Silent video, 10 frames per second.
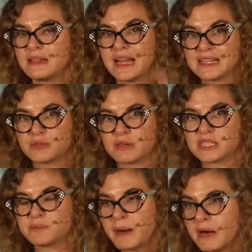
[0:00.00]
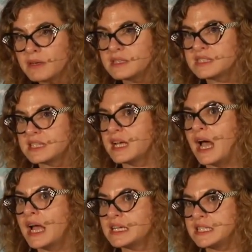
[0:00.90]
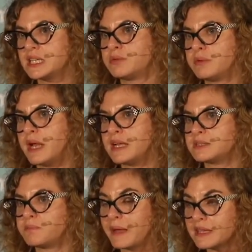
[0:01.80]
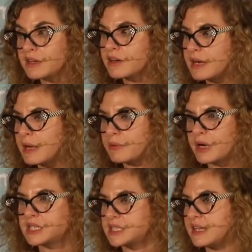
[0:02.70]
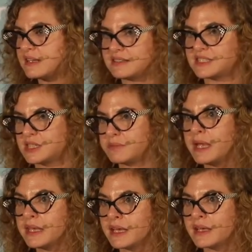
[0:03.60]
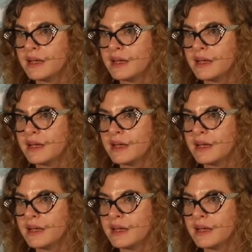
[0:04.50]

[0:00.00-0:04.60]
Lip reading: that transparency actually creates better collaboration and decision making